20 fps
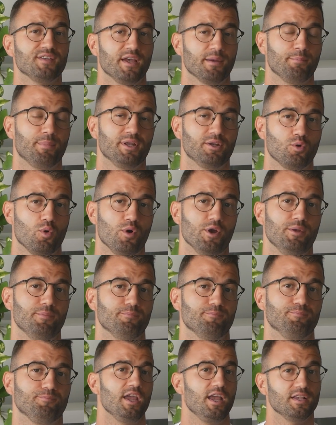like Bitcoin.
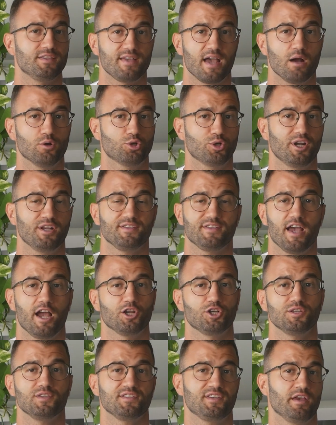It's how
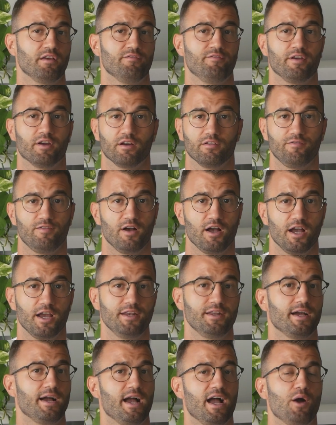transactions get
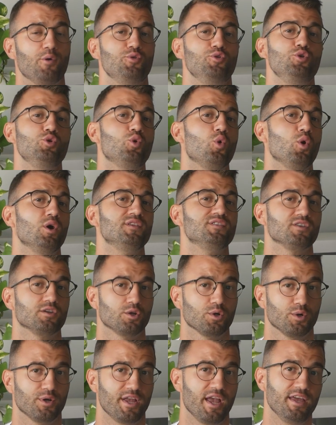verified, how new coins
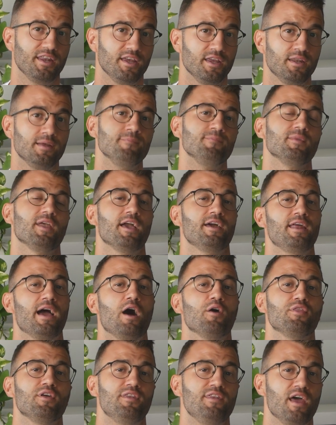are created, and
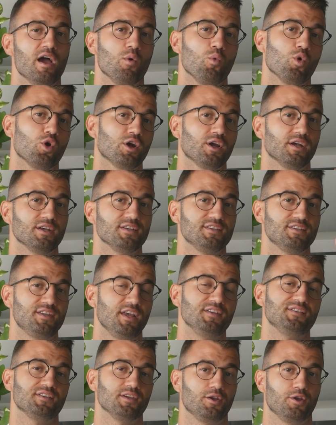how the network
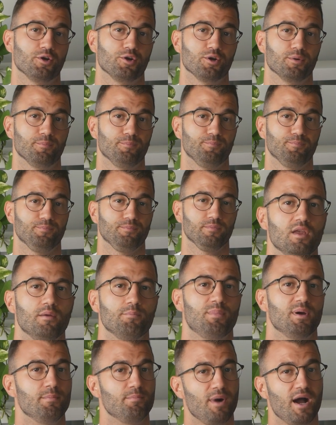stays secure.
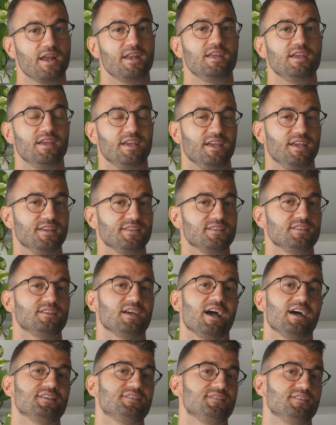But mining isn't
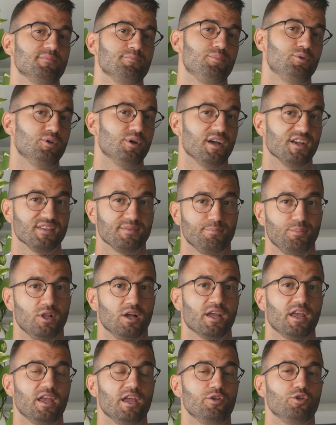as simple as
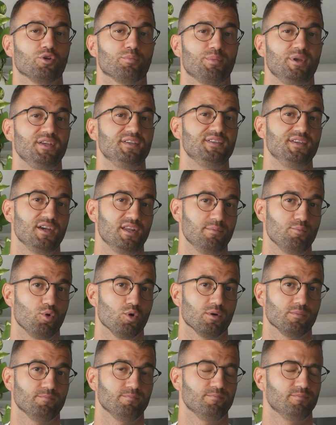plugging in your PC
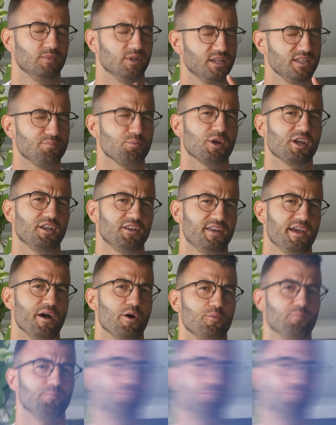anymore. Let's break it down.